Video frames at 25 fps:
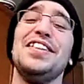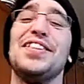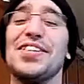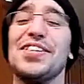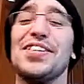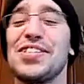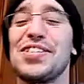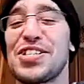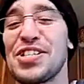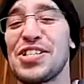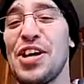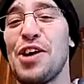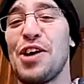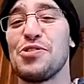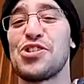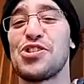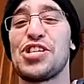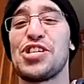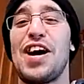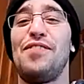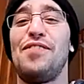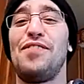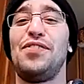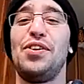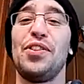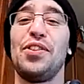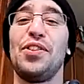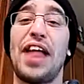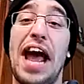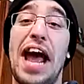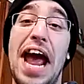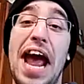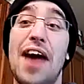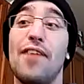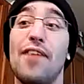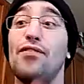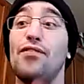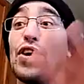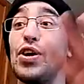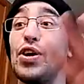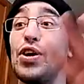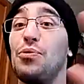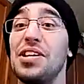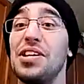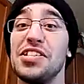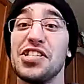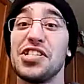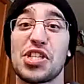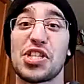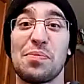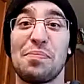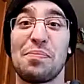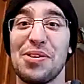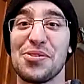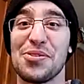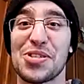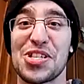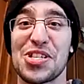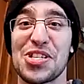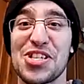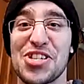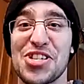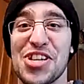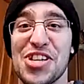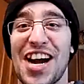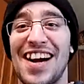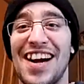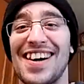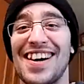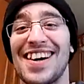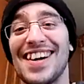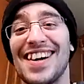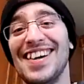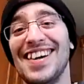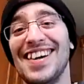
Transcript: the snow shovel that everyone's supposed to share.